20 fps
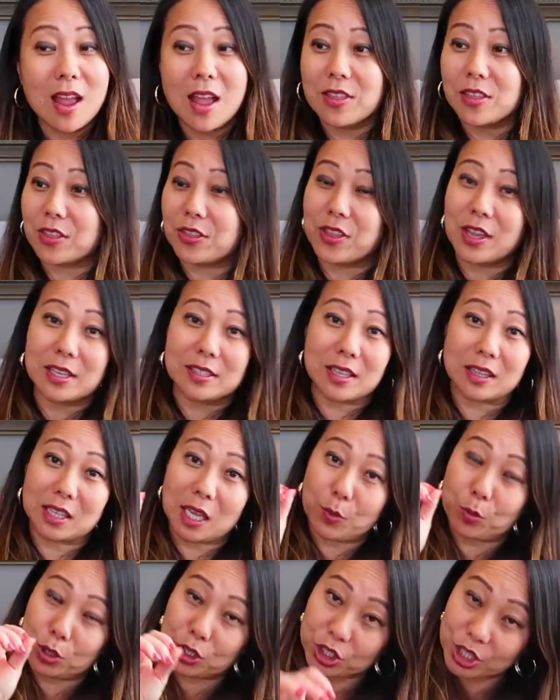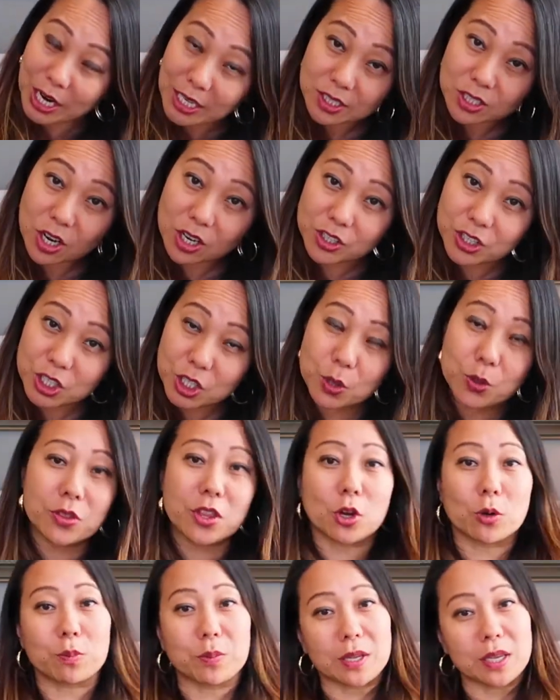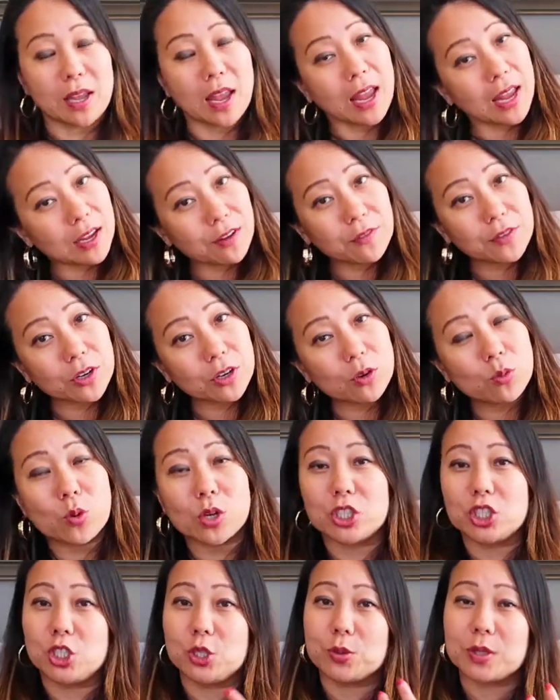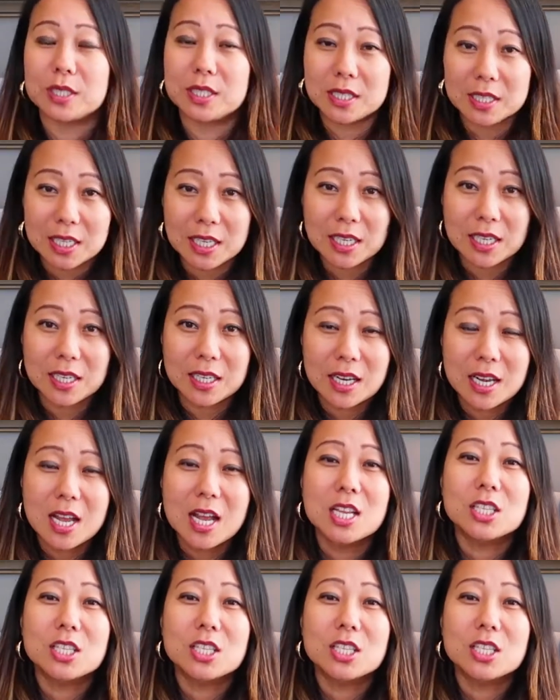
the things that they project onto you, their behavior, what you see.